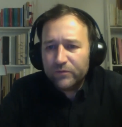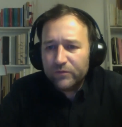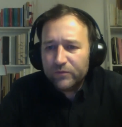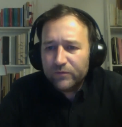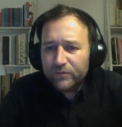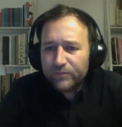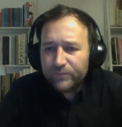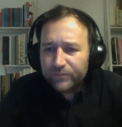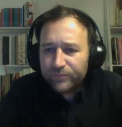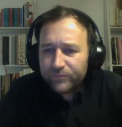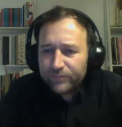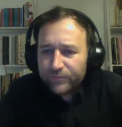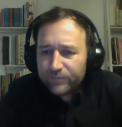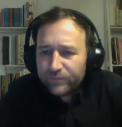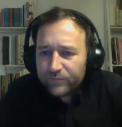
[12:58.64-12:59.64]

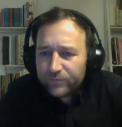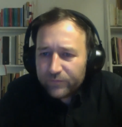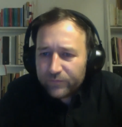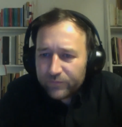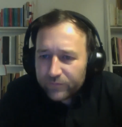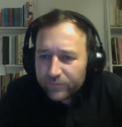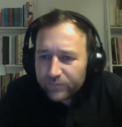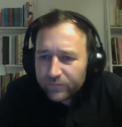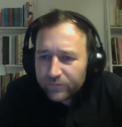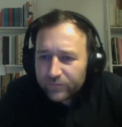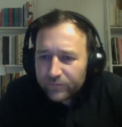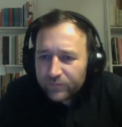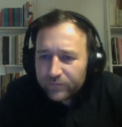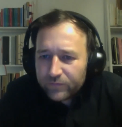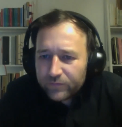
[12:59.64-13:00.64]

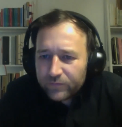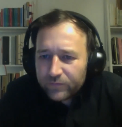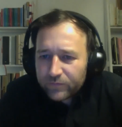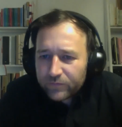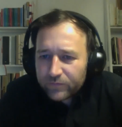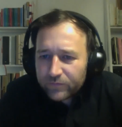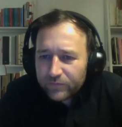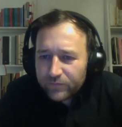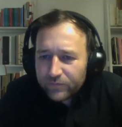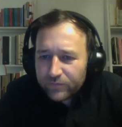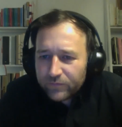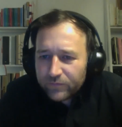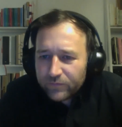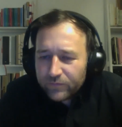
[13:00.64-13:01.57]
Nothing is said.